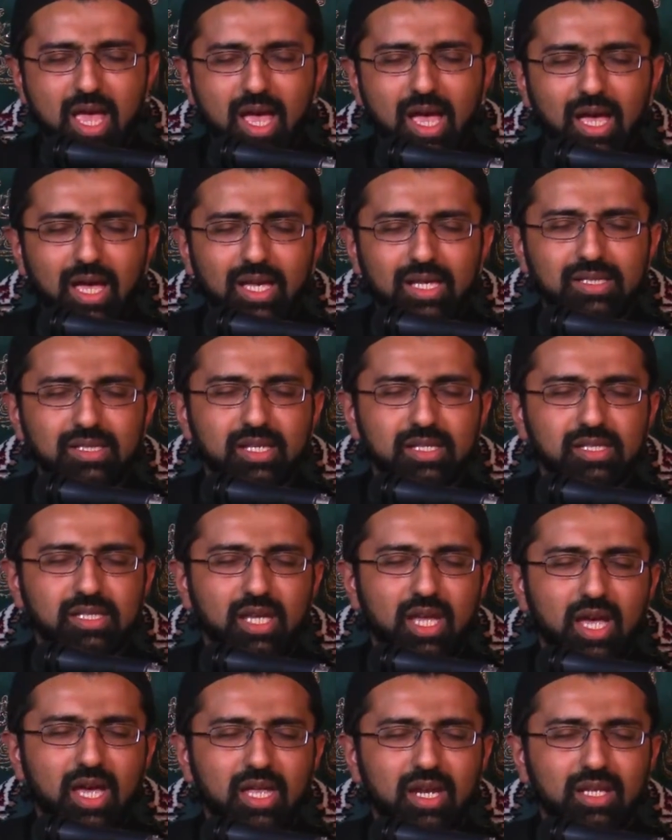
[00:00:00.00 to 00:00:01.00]
As the
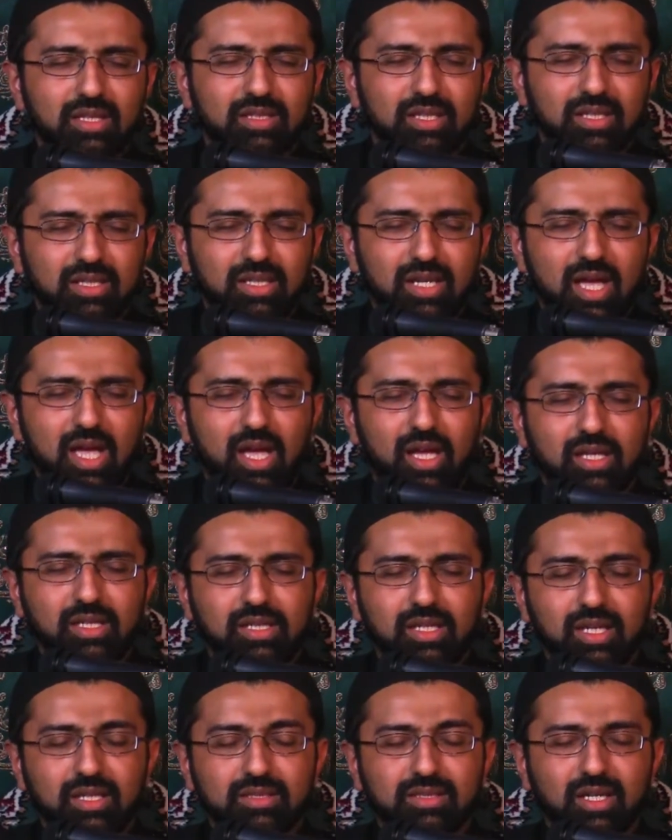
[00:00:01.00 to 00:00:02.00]
Ziyarat
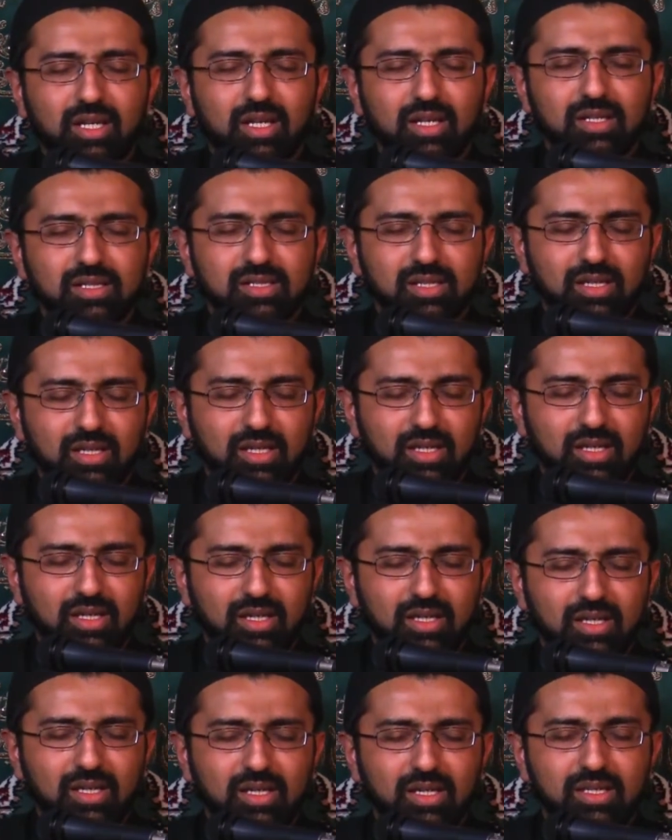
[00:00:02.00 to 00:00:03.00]
al-Nahiya tells
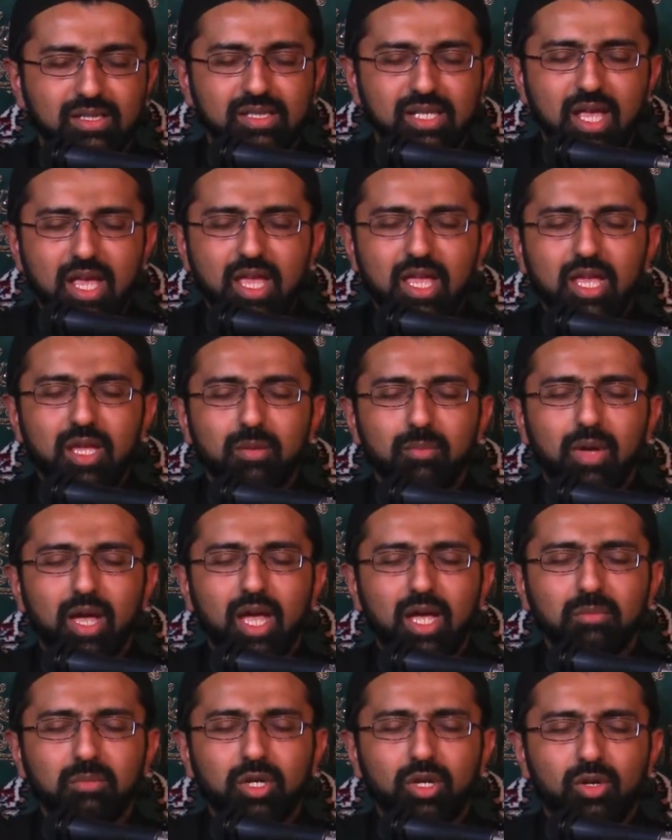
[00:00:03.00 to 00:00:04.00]
us,
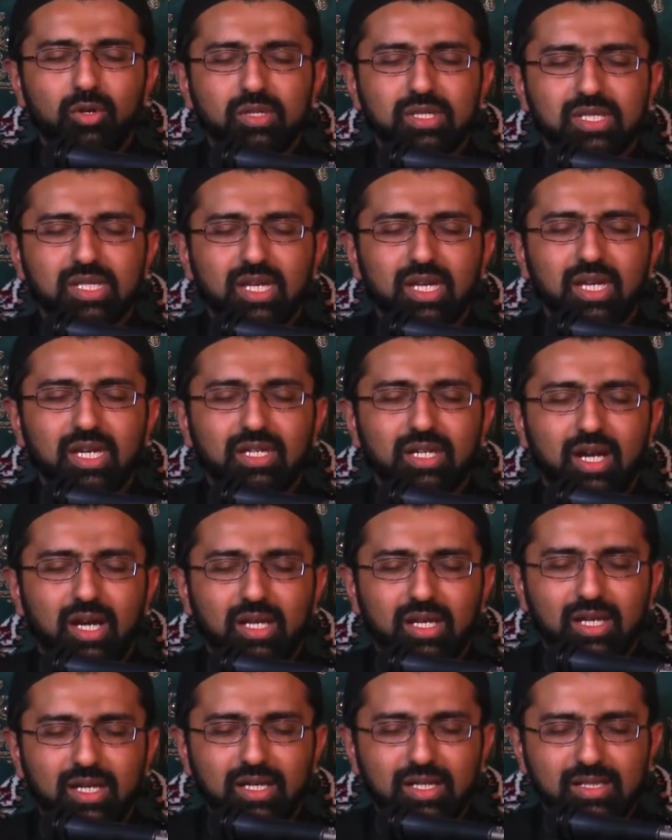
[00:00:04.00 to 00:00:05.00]
Imam al-Hussain
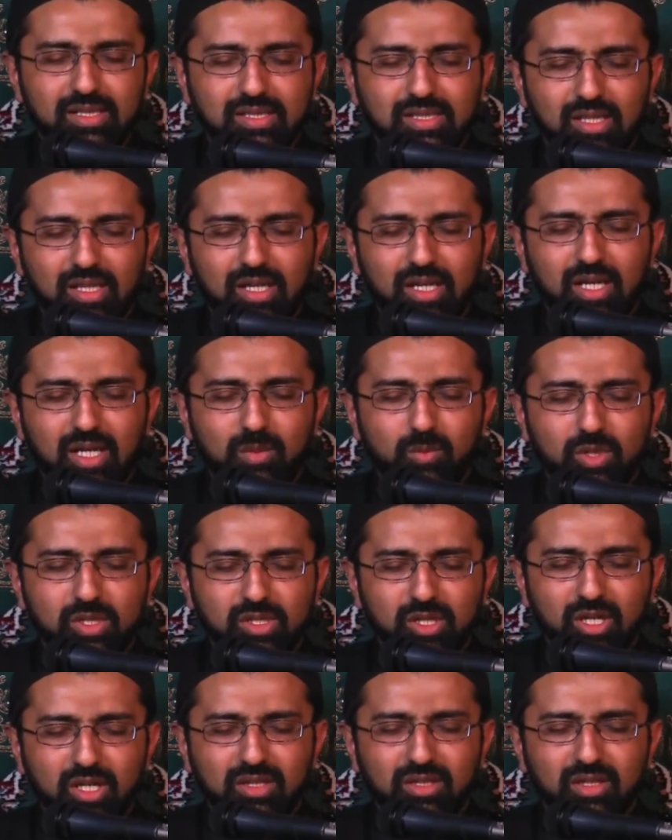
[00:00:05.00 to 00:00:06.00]
alayhi salam
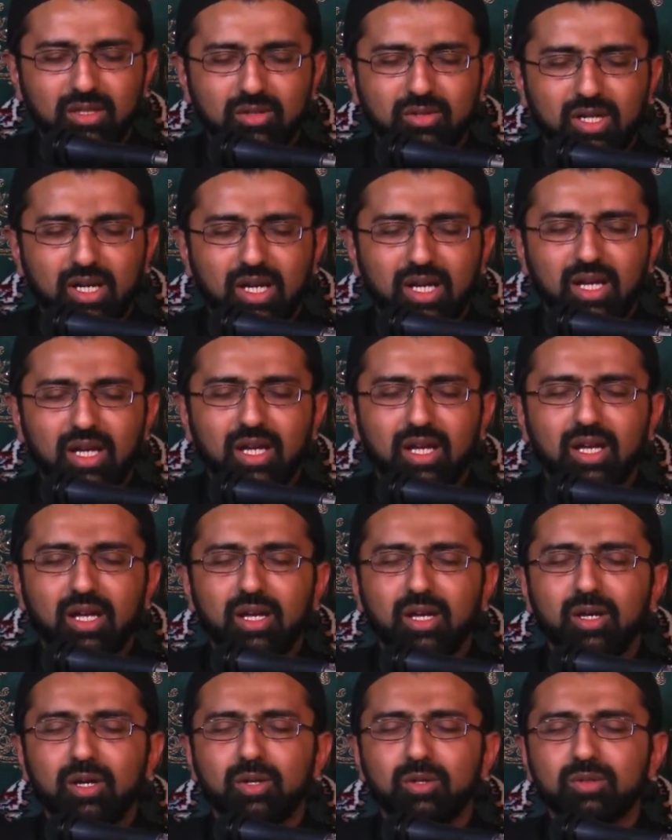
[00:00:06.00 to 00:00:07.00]
was on the
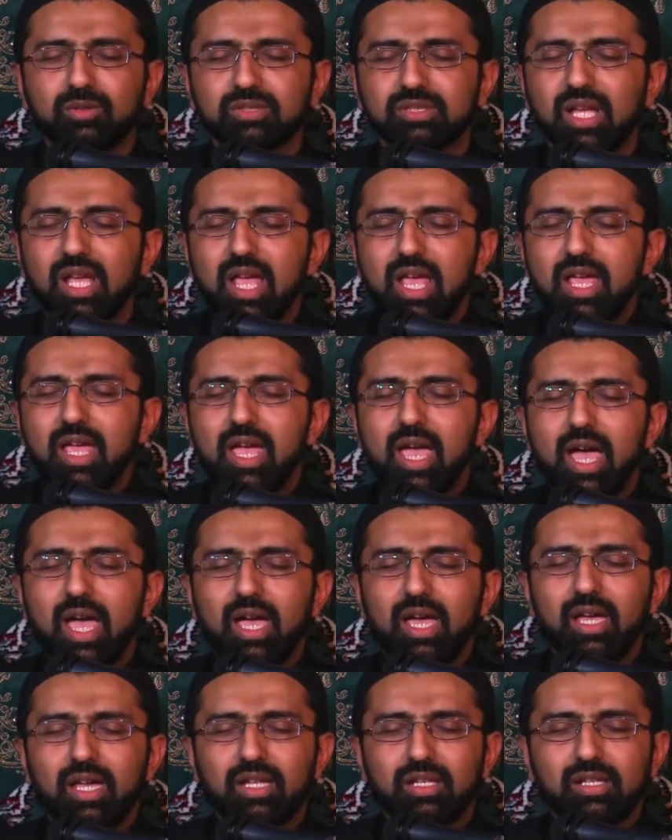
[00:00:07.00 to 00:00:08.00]
ground
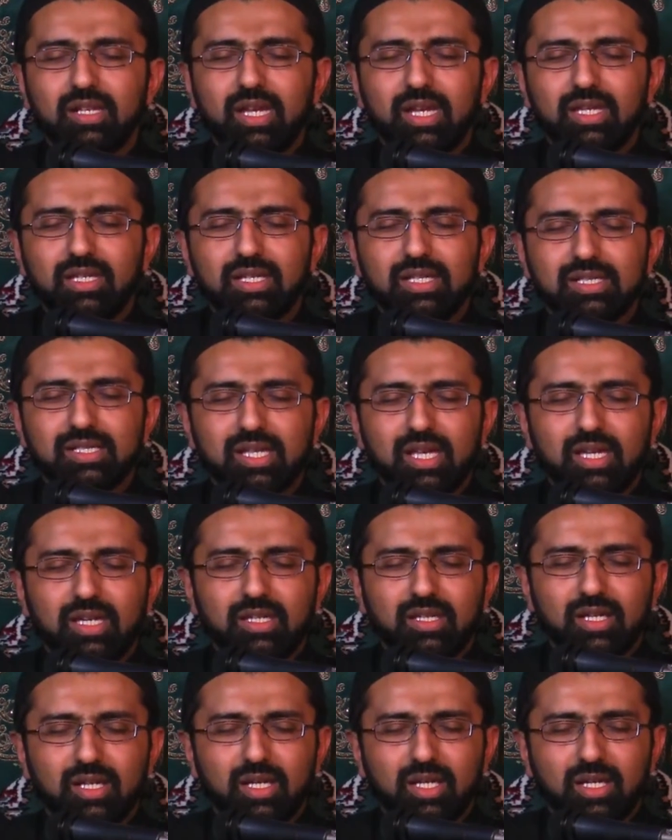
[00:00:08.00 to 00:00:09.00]
and Lady
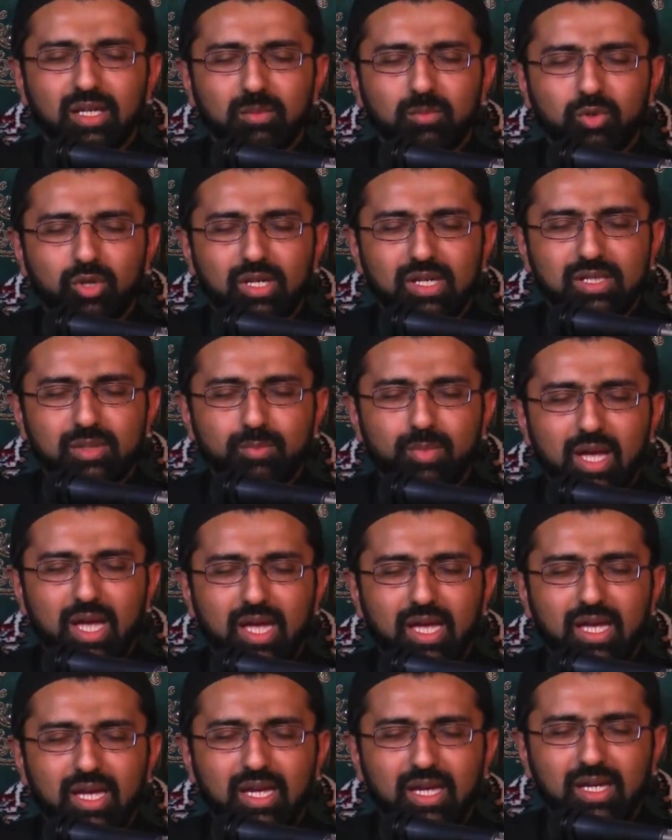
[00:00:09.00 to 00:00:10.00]
Zainab was
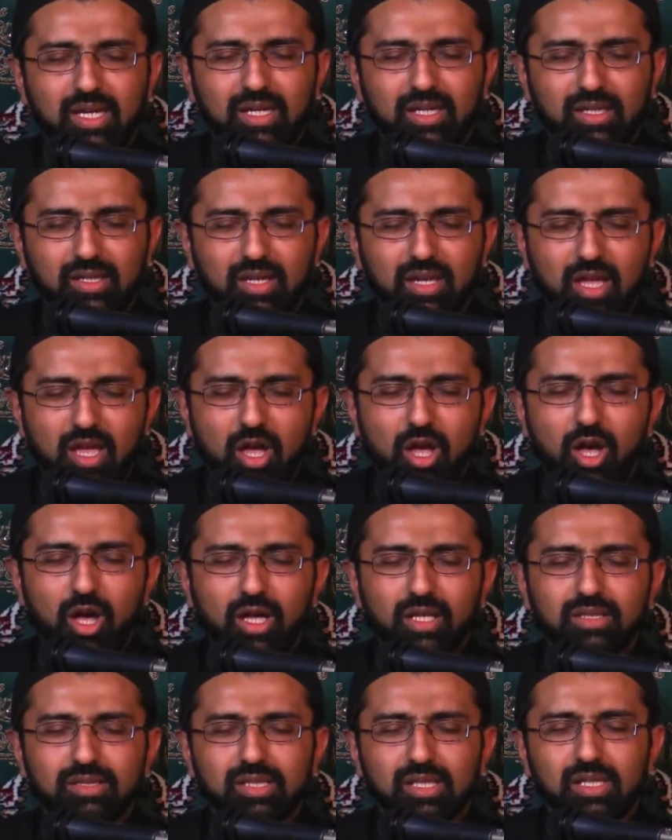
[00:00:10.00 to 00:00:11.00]
by
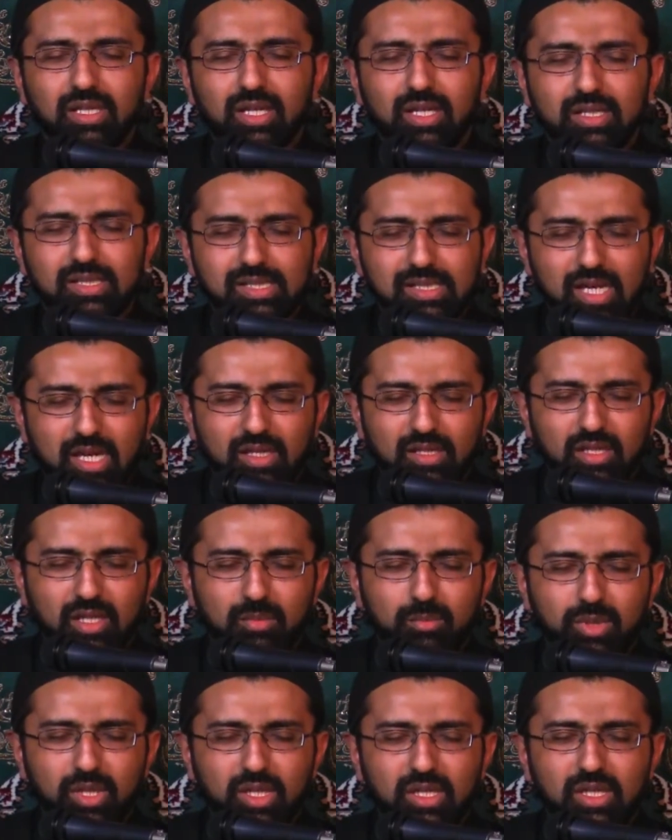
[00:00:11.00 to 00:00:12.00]
until
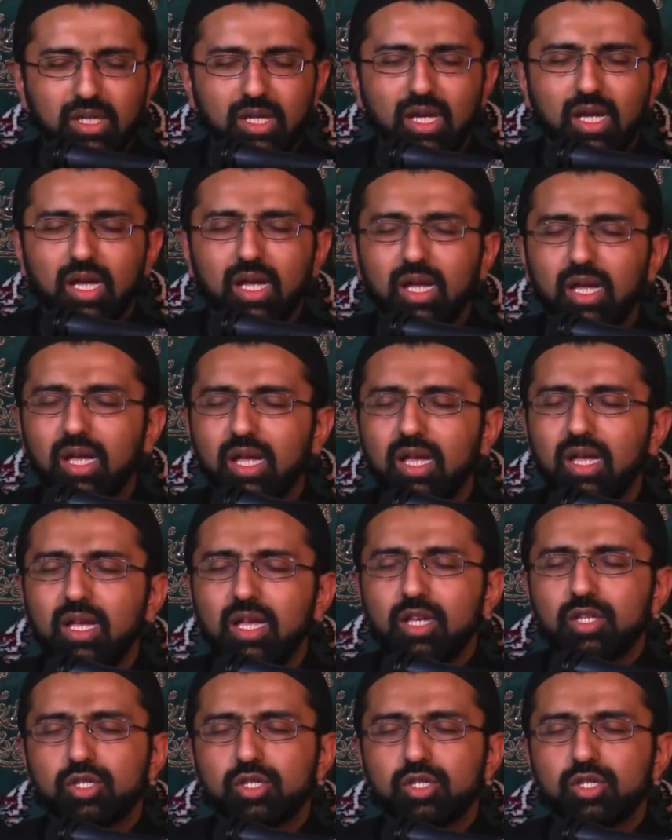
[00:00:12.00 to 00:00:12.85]
Zainabiyah.